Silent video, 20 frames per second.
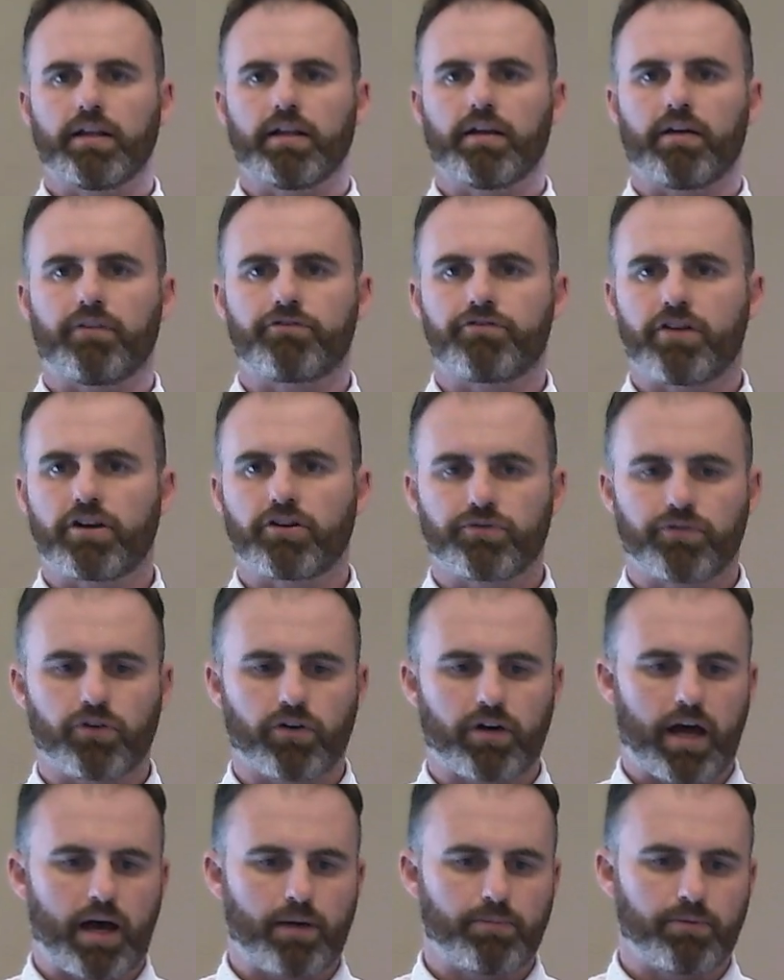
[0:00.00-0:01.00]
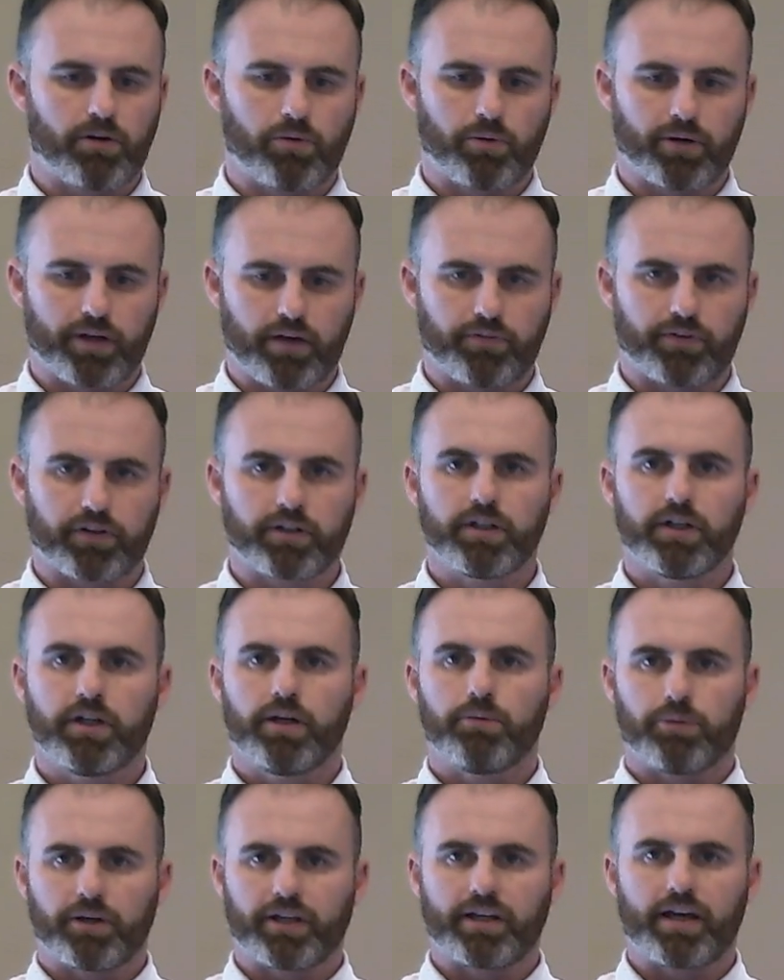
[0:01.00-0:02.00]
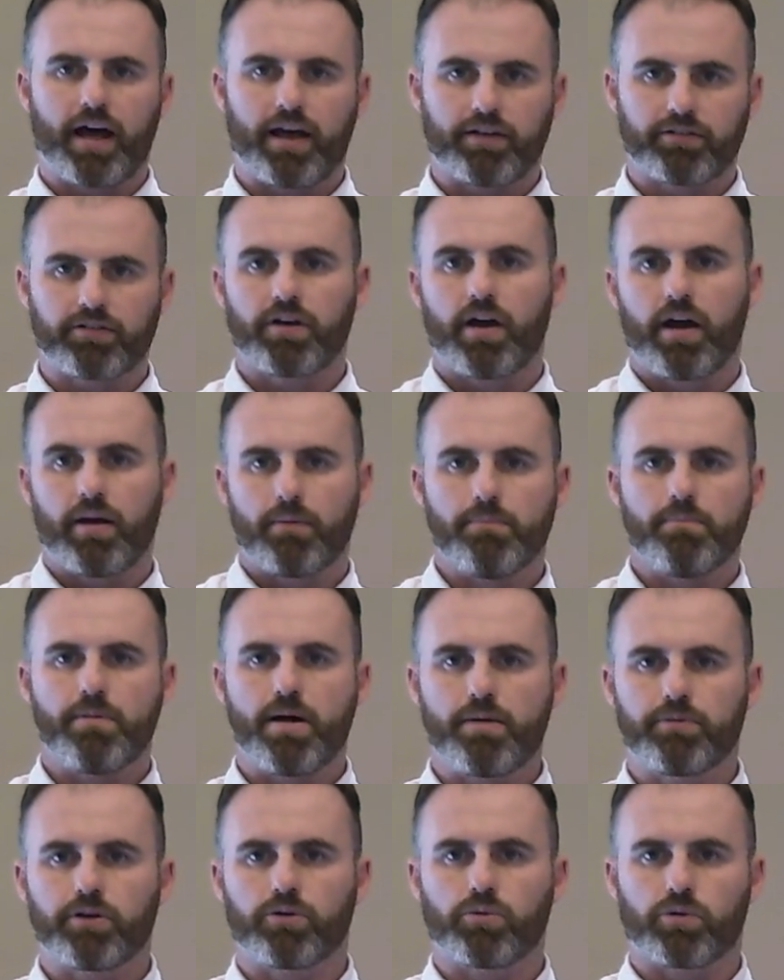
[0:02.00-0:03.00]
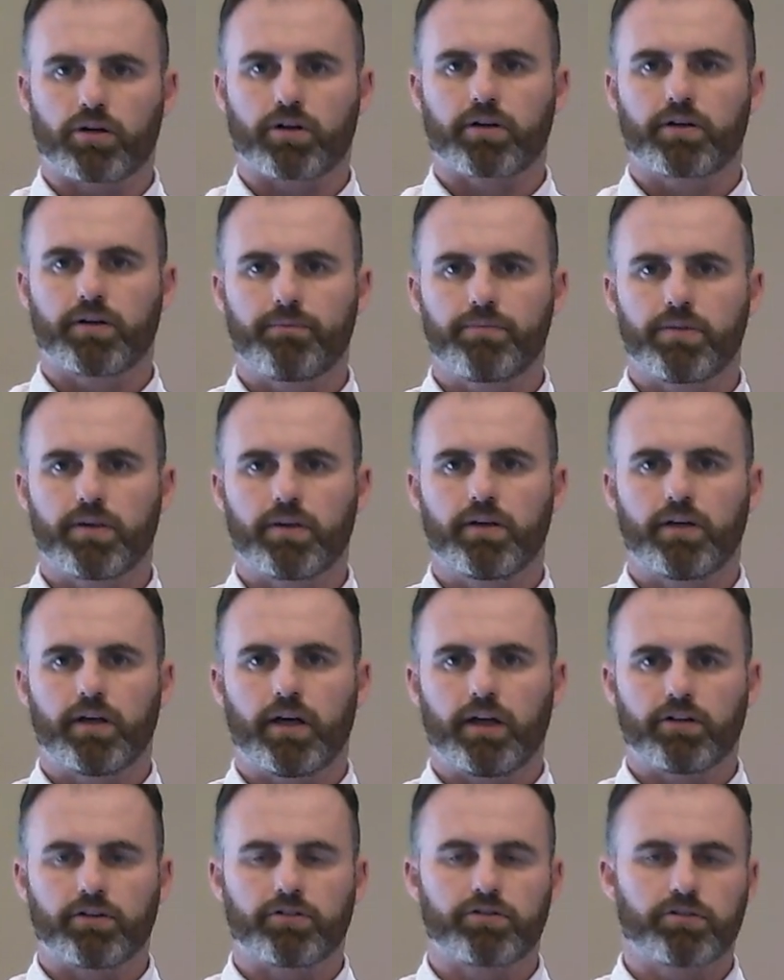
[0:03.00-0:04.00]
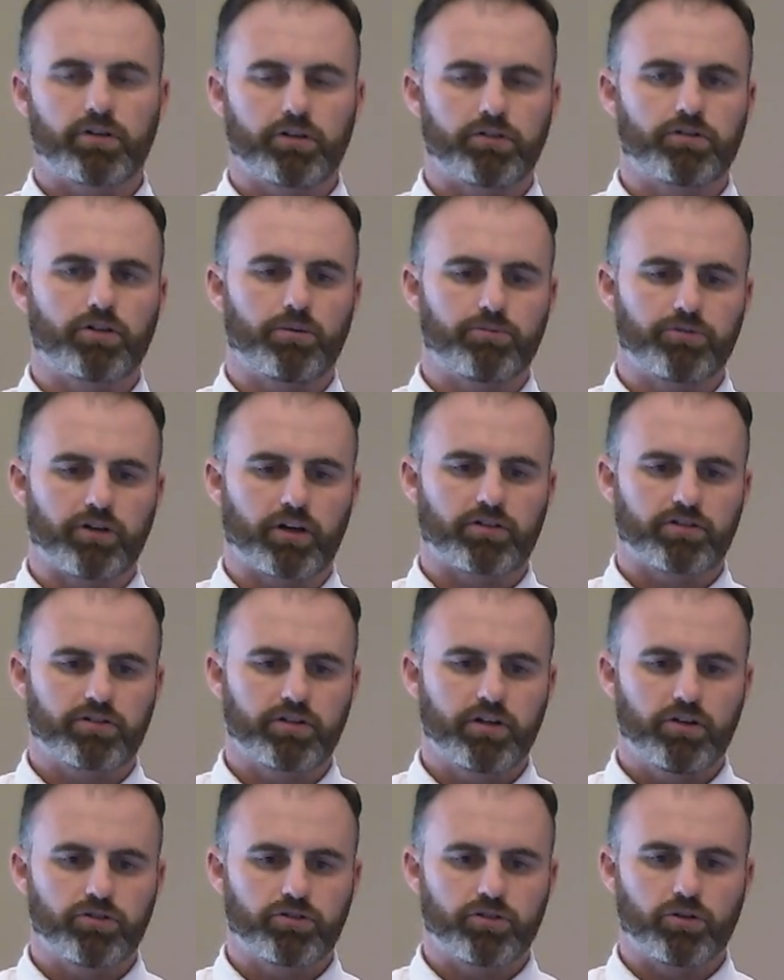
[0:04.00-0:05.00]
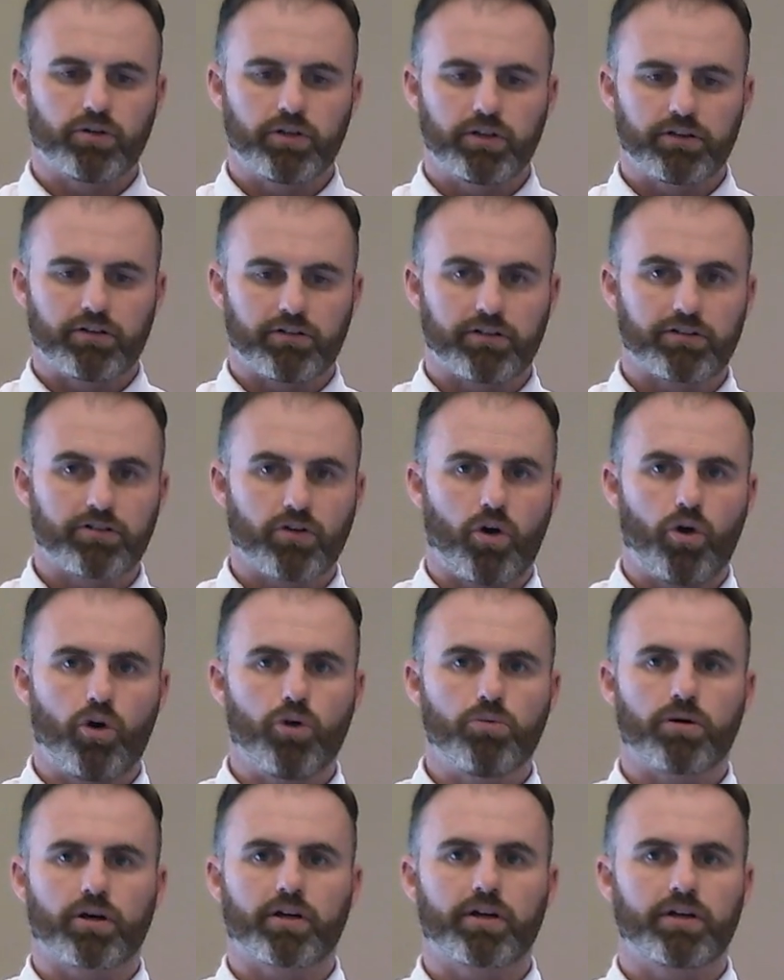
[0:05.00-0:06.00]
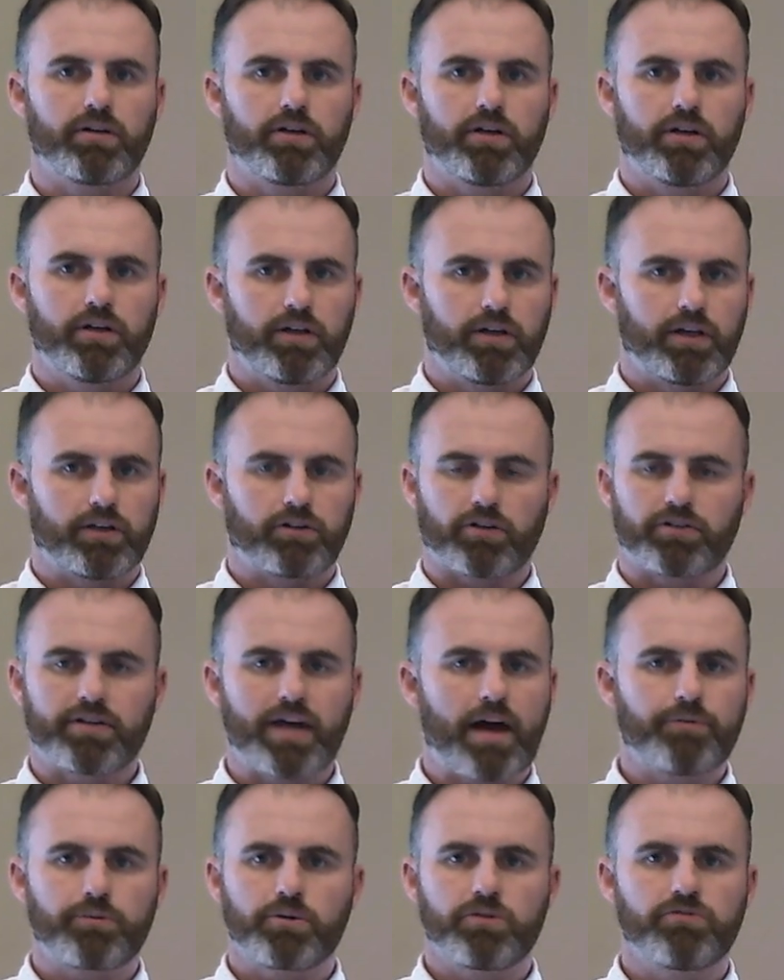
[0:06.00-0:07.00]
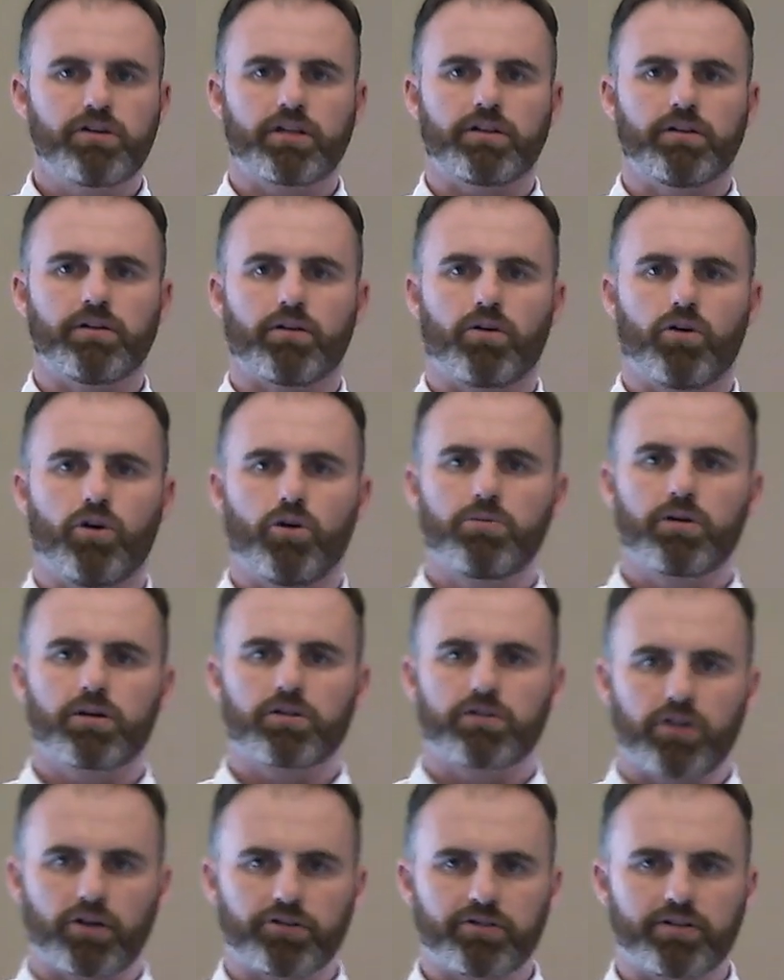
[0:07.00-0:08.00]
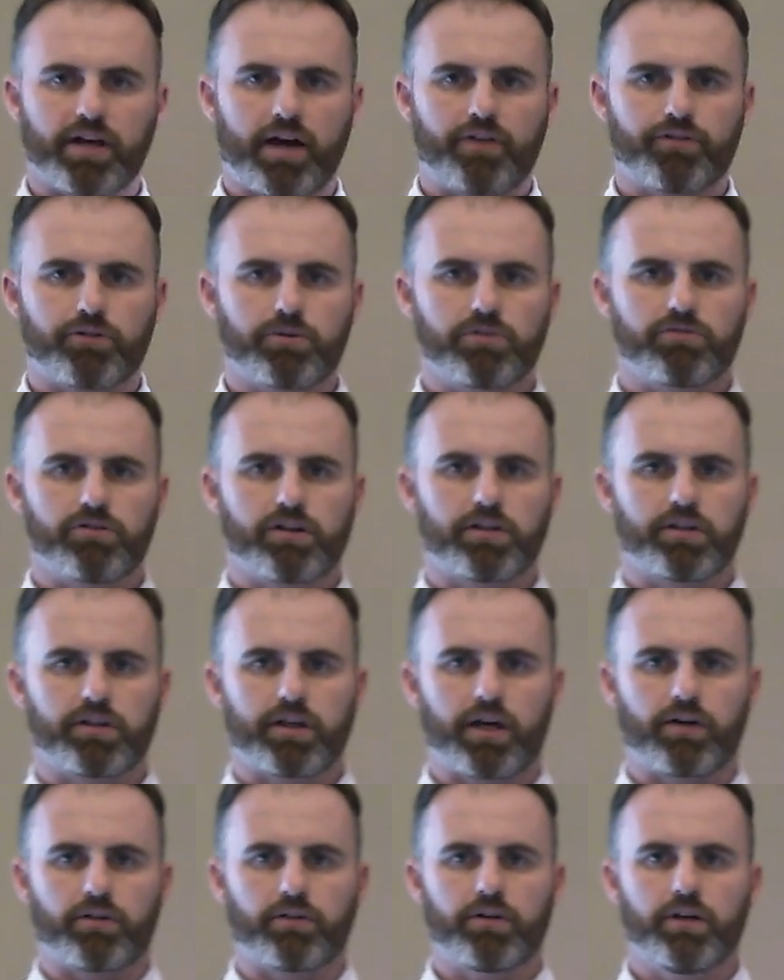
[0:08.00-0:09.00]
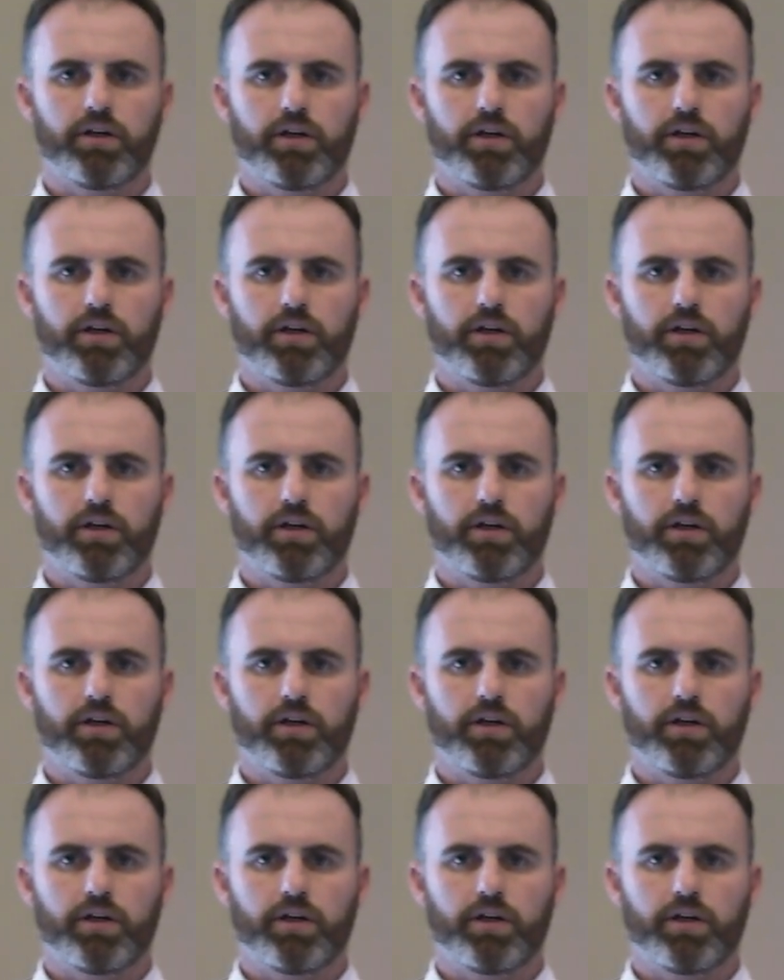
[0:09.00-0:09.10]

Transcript: French vocab or whatever. But he has memory work in his subjects. So there is homework. Doesn't have to be written. Homework doesn't have to be written down.